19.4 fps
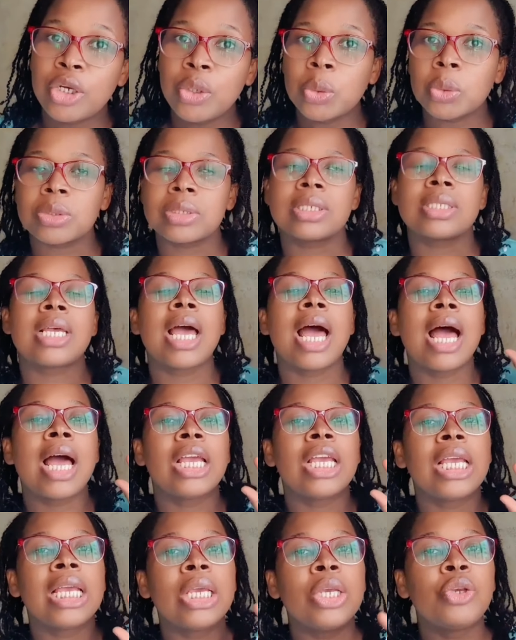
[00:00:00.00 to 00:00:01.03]
note,
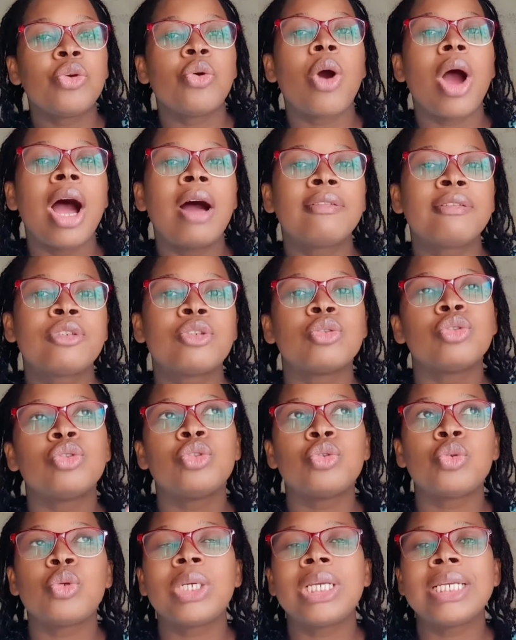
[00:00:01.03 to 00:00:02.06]
you have to
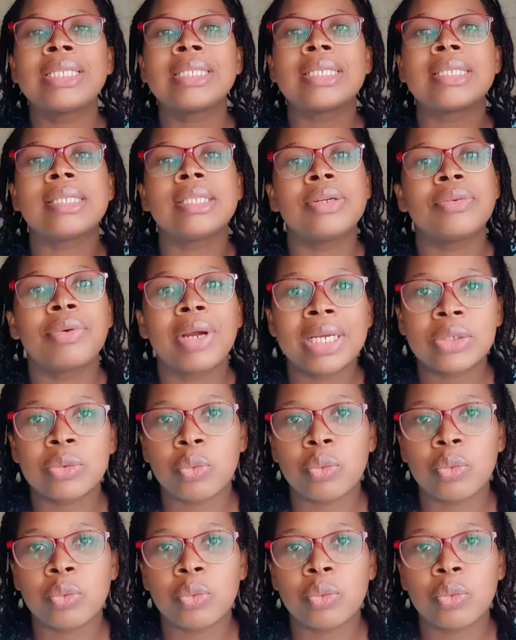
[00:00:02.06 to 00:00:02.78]
do it the right